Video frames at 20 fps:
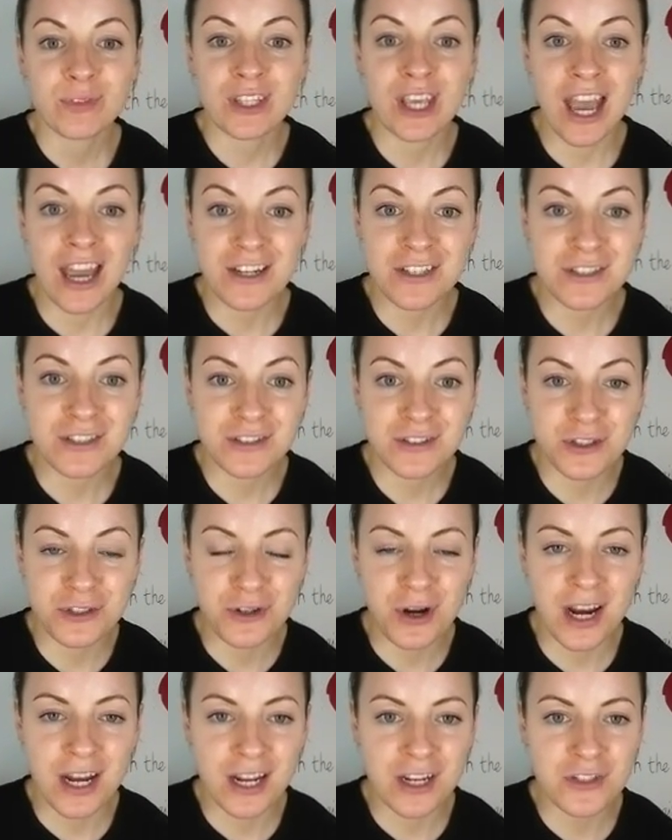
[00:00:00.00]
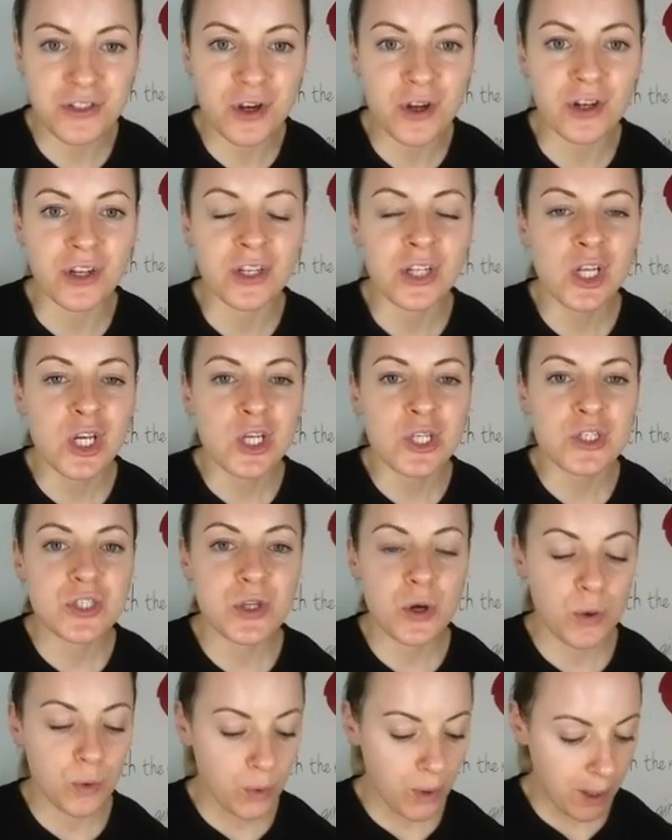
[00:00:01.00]
get the training done.
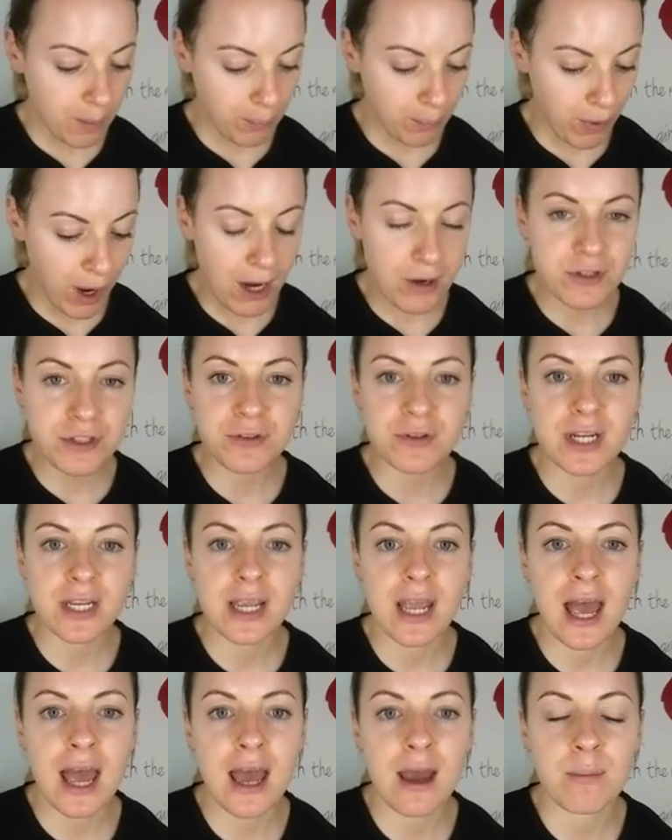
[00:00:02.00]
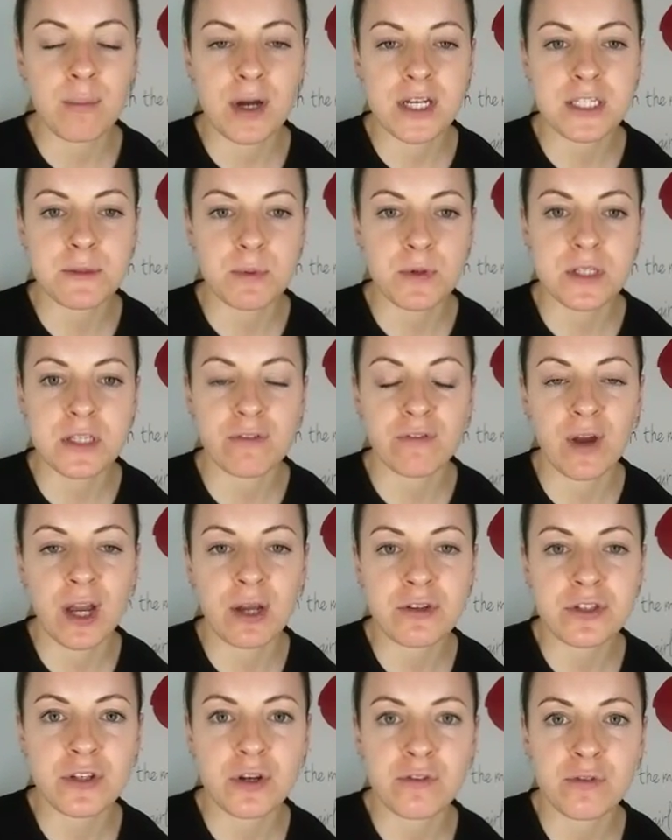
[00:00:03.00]
So embroidery, I suppose the
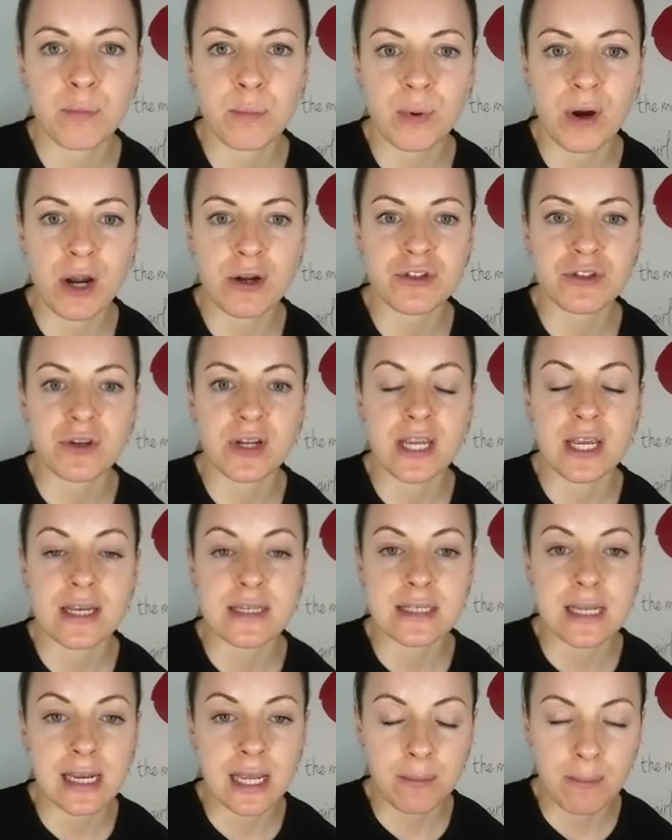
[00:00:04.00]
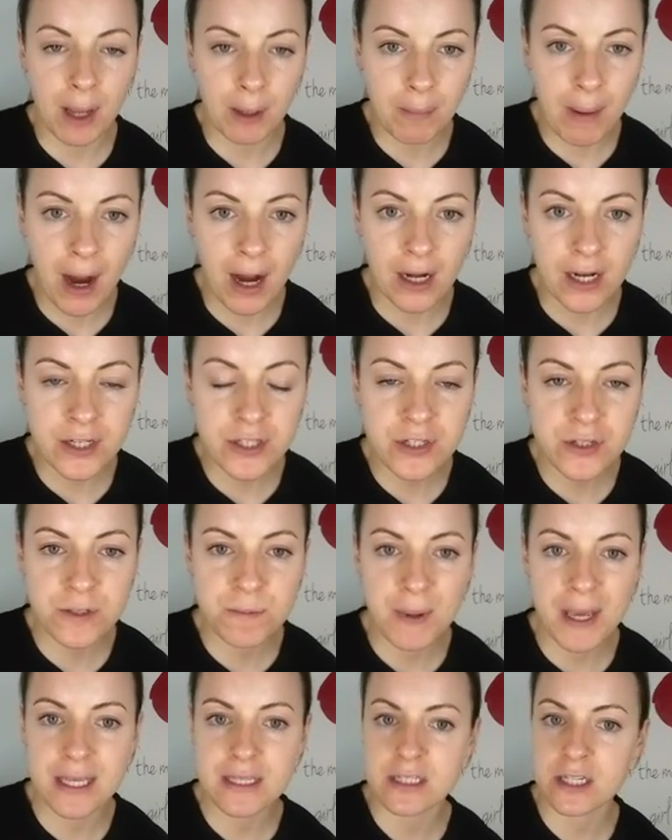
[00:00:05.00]
founder of embroidery is Elaine McParland, who's
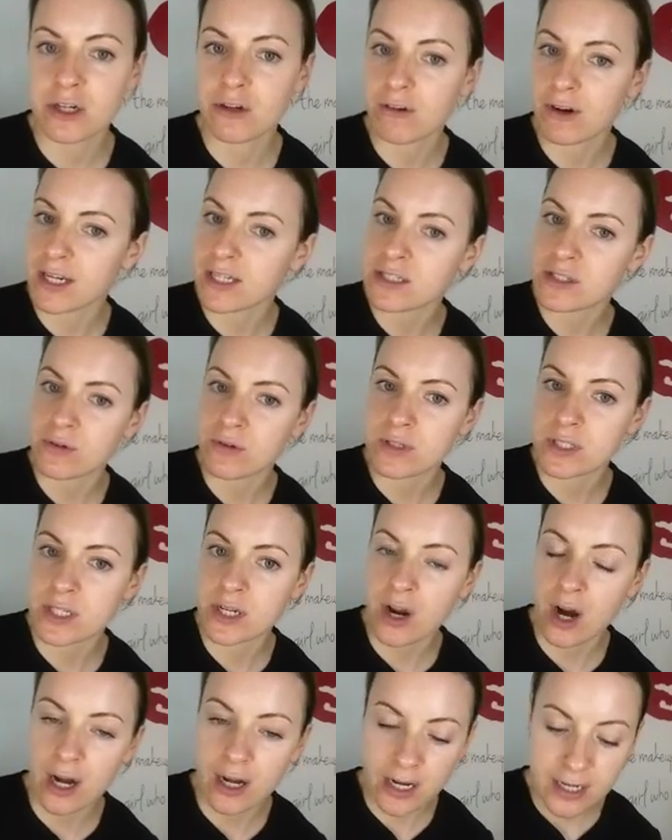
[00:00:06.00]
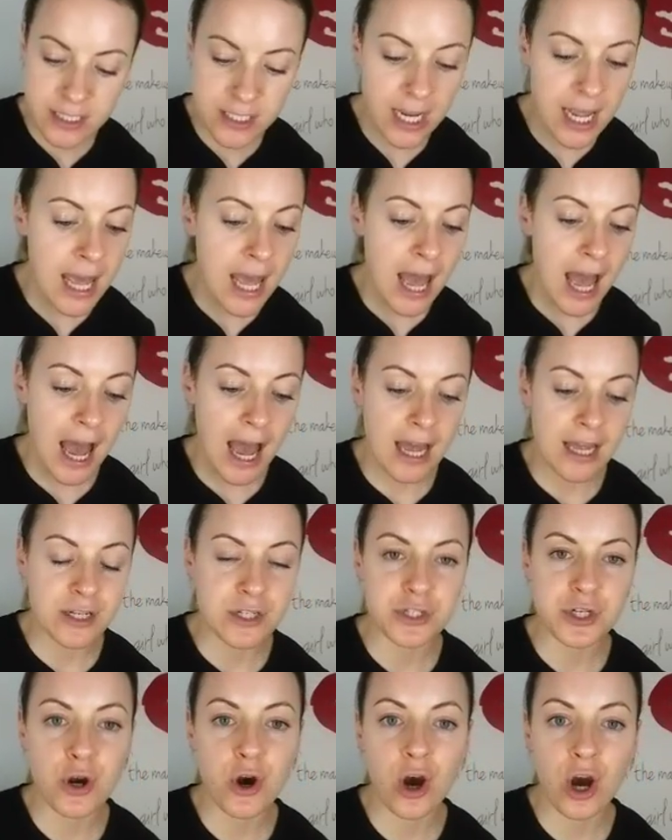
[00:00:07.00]
based in Greystones in Ireland,
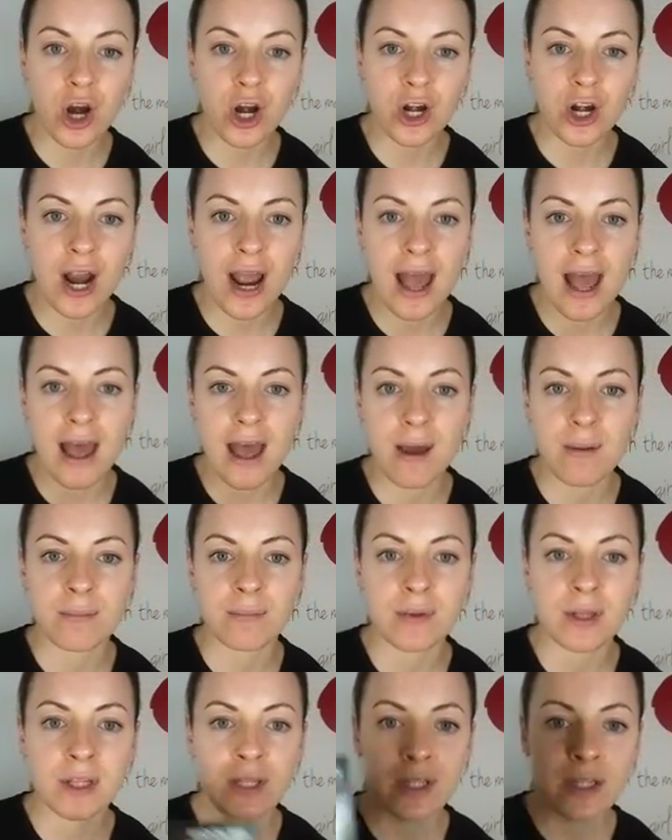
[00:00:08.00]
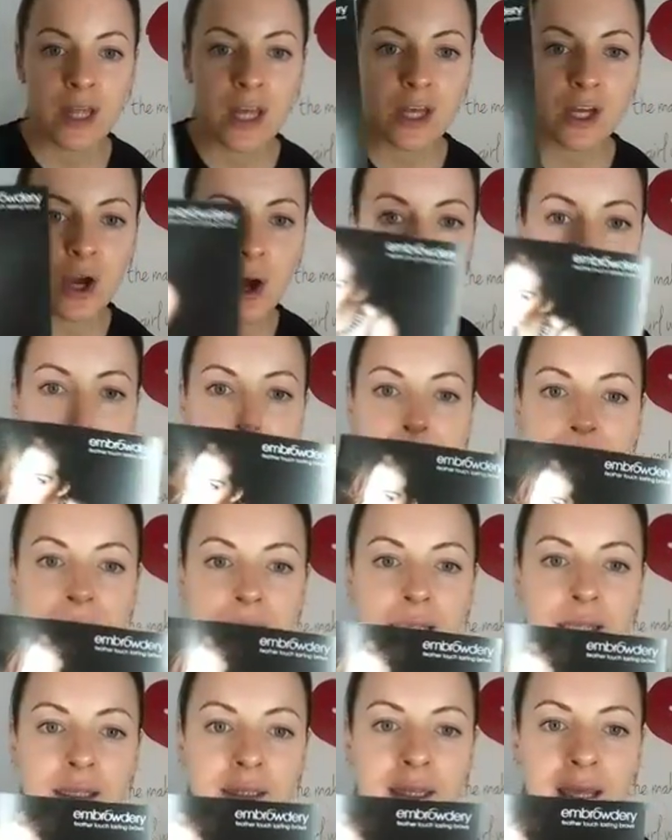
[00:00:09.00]
and her
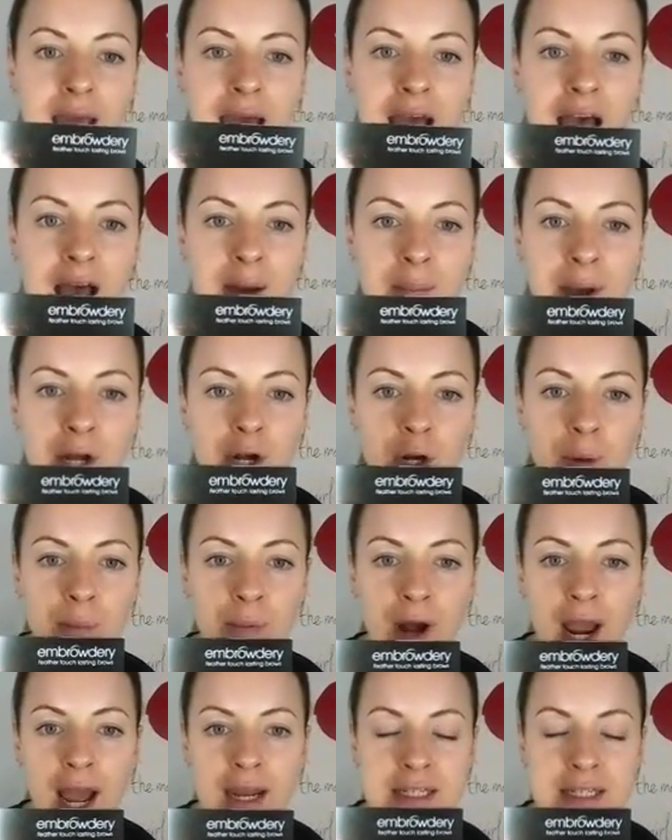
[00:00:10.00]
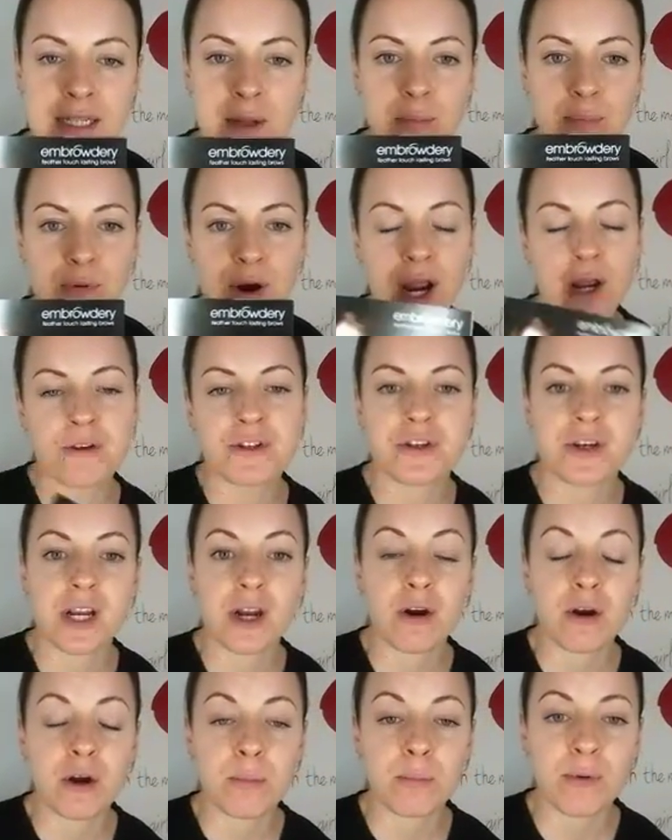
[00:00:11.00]
company and her brand is Embrowdery, or